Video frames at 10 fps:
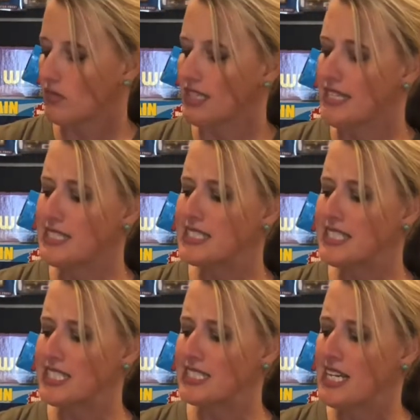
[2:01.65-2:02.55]
it
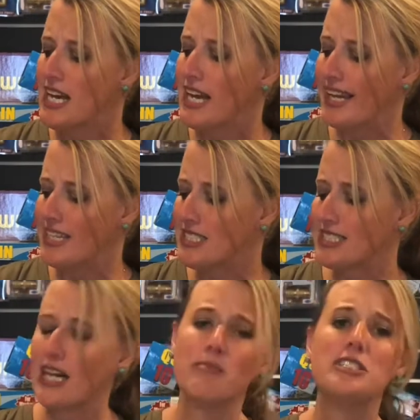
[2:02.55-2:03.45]
says
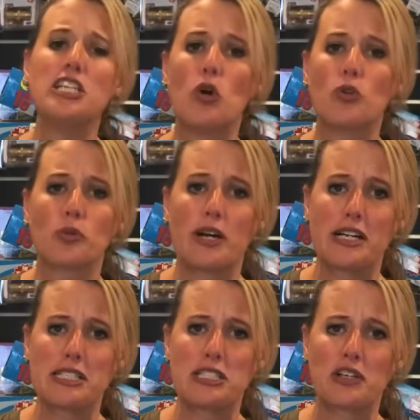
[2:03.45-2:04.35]
enzyme
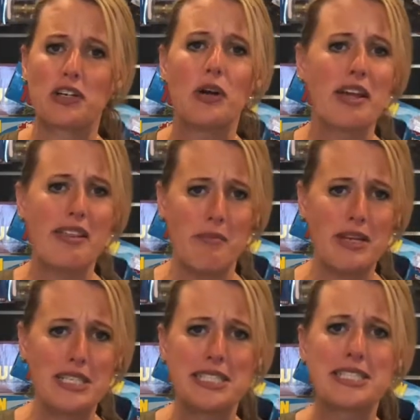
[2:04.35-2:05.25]
deodorizer. Okay, that
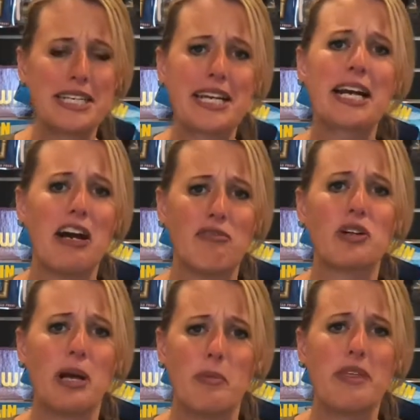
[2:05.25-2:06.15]
means it's gonna cover
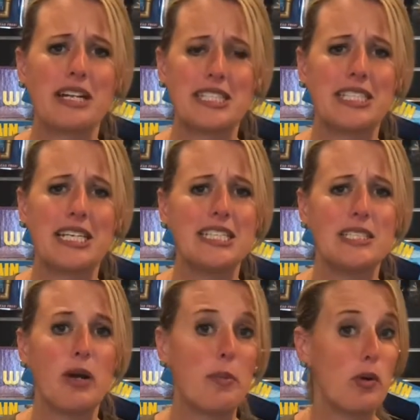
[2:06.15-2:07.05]
up that stinky
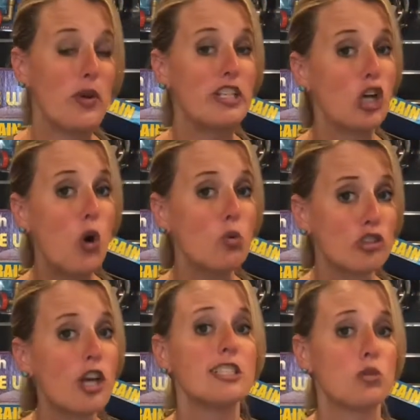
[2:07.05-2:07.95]
smell, but we don't
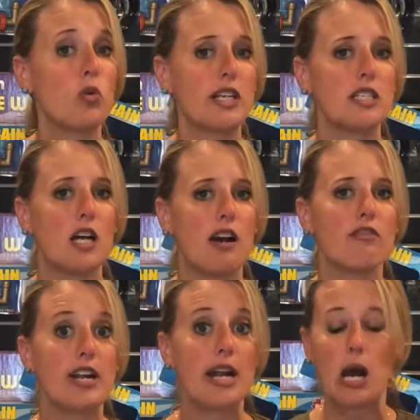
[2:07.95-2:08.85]
just want it to cover
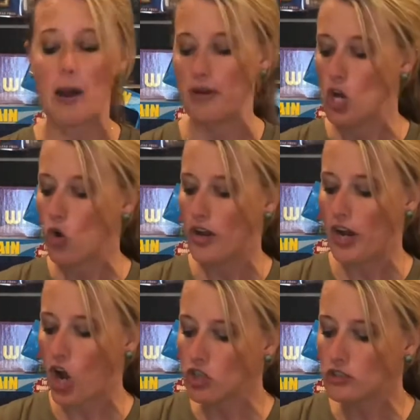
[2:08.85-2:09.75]
it up. It
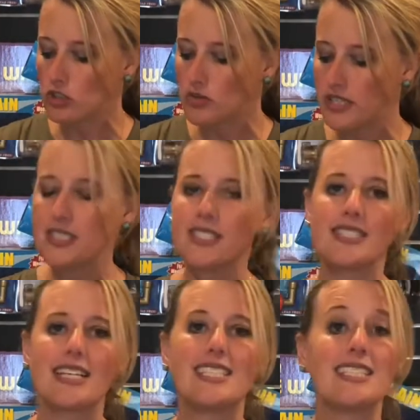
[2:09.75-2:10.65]
also needs to say
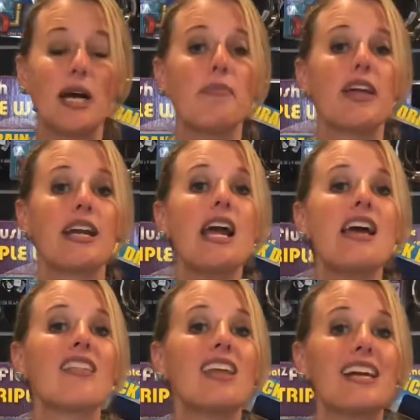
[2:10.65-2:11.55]
something
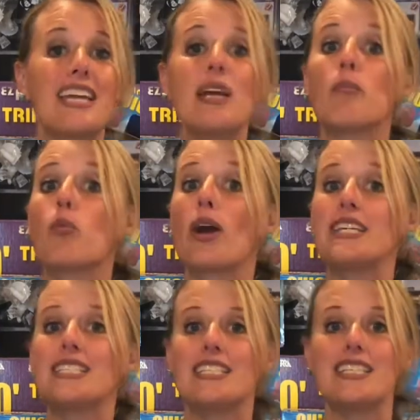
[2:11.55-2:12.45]
like it breaks
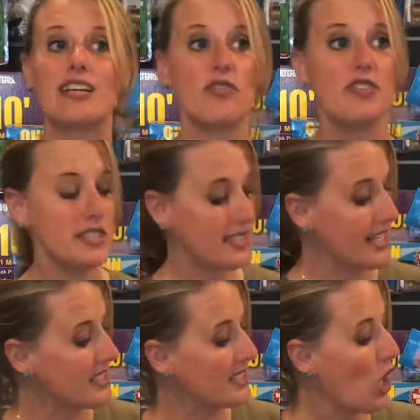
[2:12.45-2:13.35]
it down. This
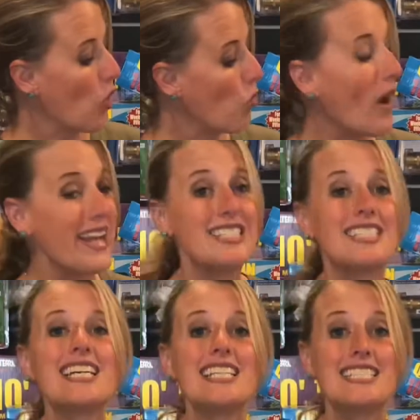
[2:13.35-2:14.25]
says waste
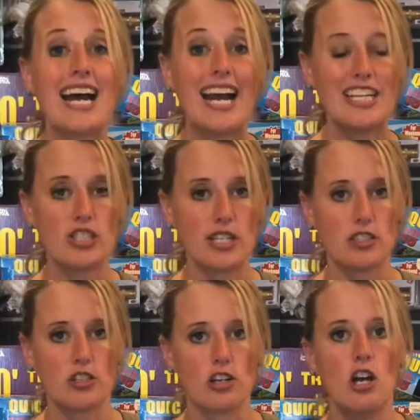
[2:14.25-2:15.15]

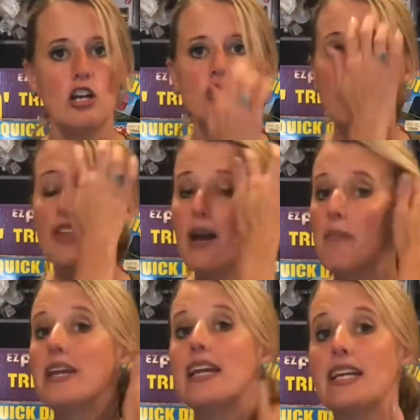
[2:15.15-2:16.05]
digester. So that
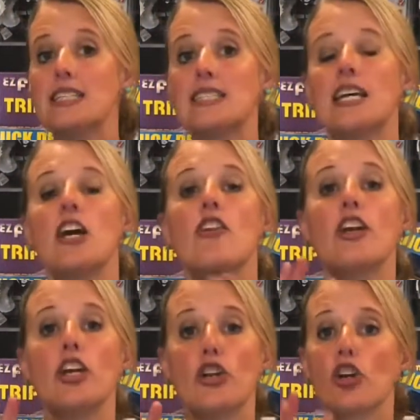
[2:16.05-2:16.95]
means that
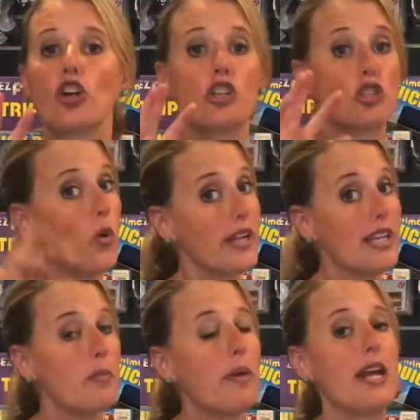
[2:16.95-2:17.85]
your toilet
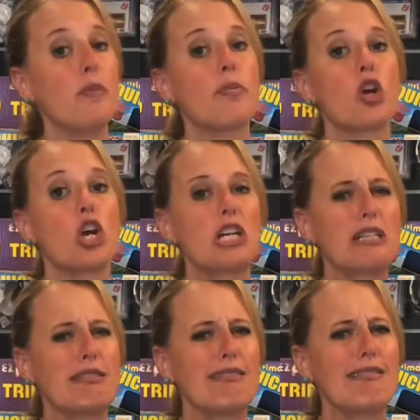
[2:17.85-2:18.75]
paper,
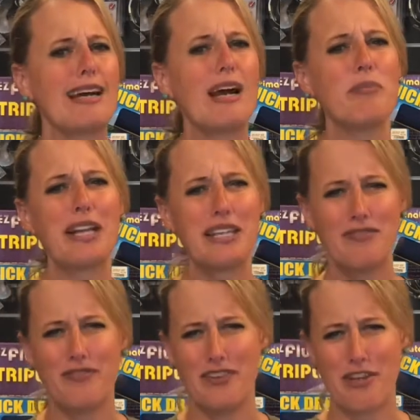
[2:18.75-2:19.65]
I'm gonna leave
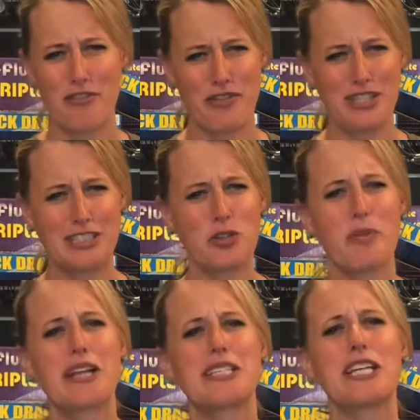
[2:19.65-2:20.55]
the other things in your
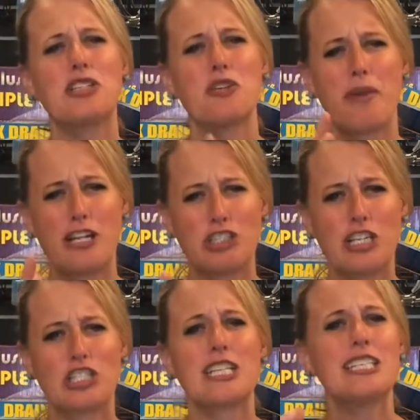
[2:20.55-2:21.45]
black tank to your
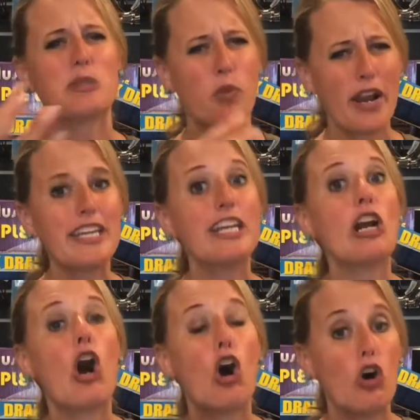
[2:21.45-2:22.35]
imagination. It's breaking
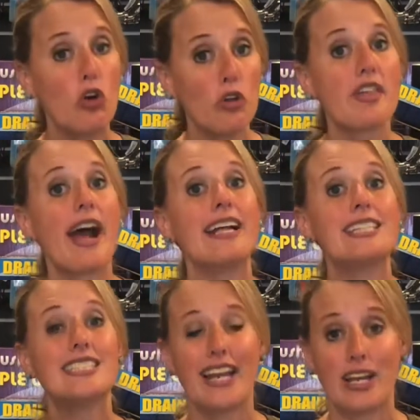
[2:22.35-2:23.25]
all that
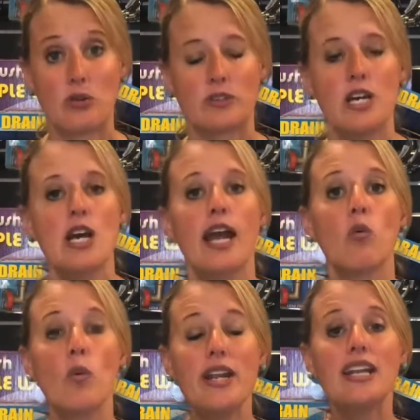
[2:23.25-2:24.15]
down, and
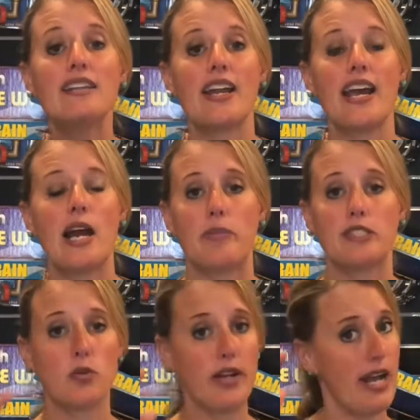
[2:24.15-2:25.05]
we need that to happen. So
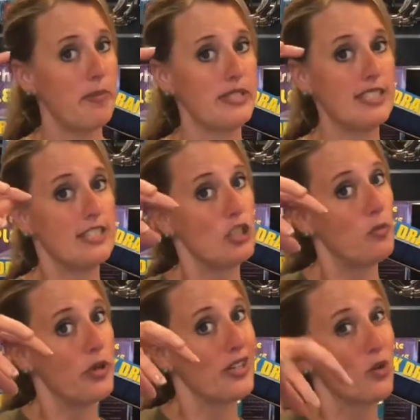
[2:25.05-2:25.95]
what happens is you
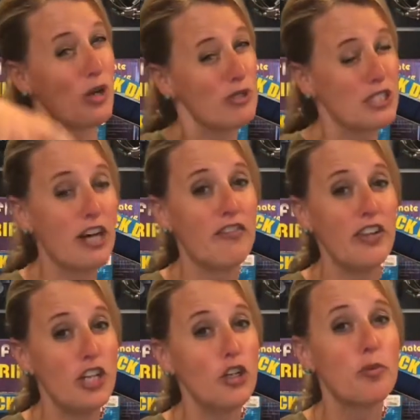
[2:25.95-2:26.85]
put gross stuff in
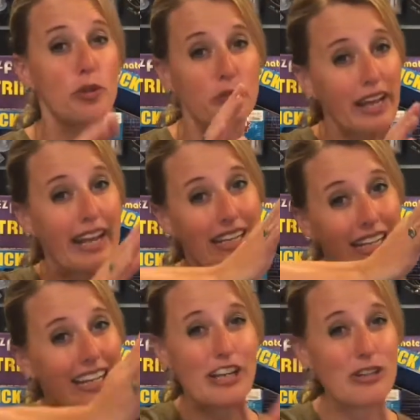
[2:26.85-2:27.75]
your poop tank,
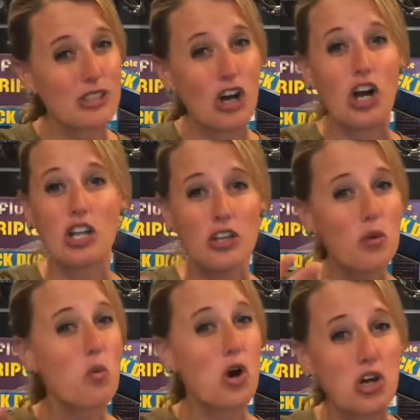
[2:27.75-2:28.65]
it goes all on the
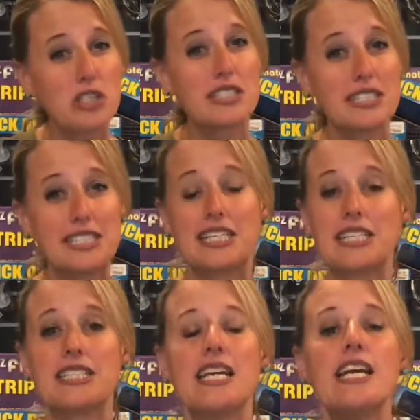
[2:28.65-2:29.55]
walls and the sides,
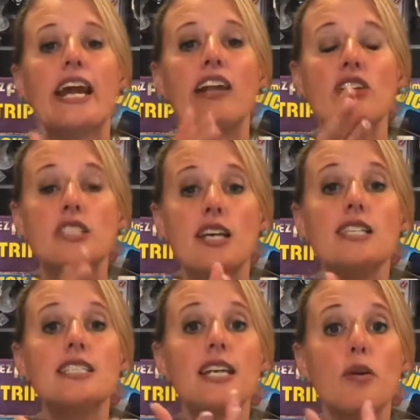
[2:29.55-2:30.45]
and if it
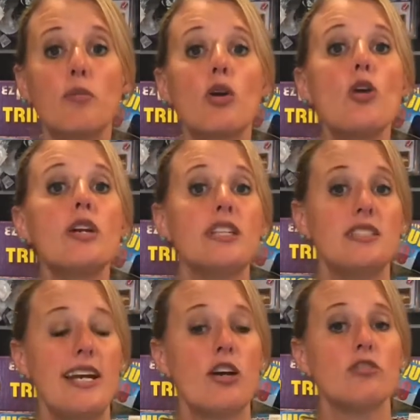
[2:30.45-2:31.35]
doesn't get broken
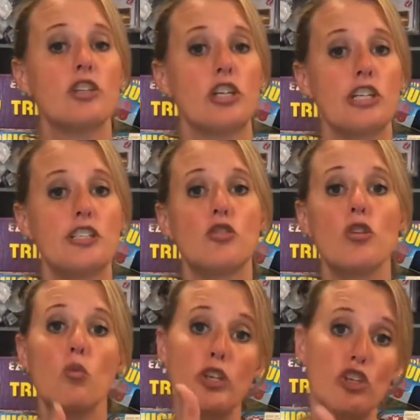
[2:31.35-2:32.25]
down good so that
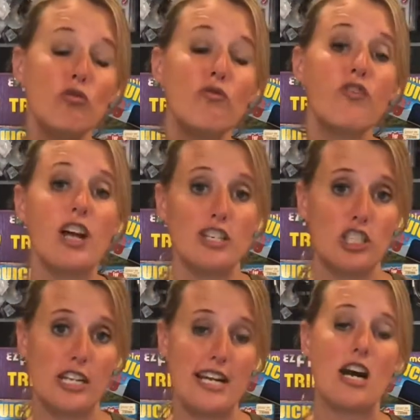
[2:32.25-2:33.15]
when you flush it
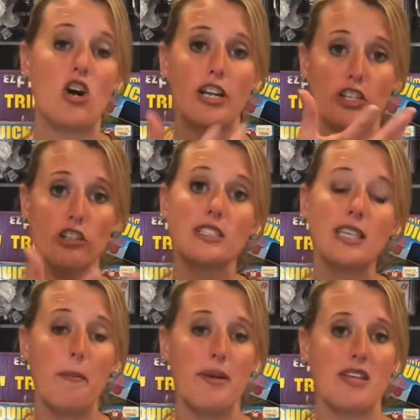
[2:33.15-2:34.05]
out and you're
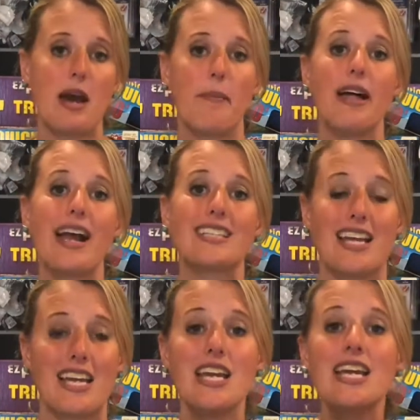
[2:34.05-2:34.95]
dumping that black
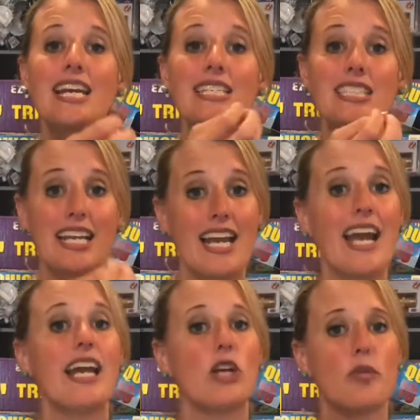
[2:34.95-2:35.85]
tank, it's gonna
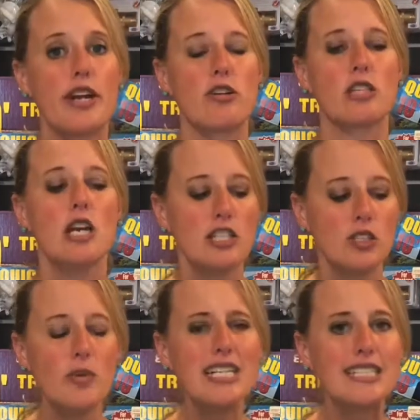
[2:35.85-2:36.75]
hang around. So we
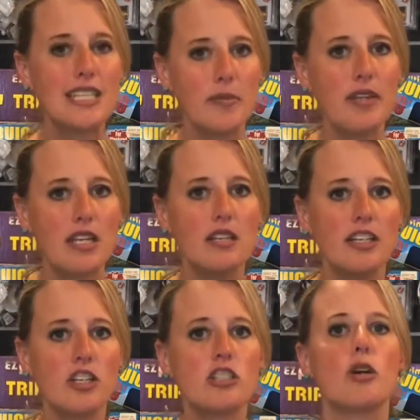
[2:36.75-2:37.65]
need something in
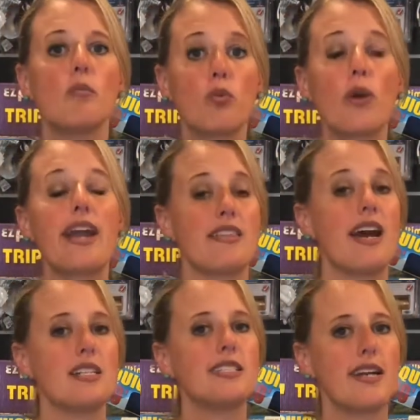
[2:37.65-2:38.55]
there to break
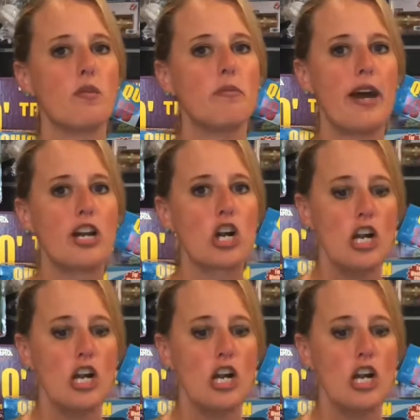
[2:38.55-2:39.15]
that down better.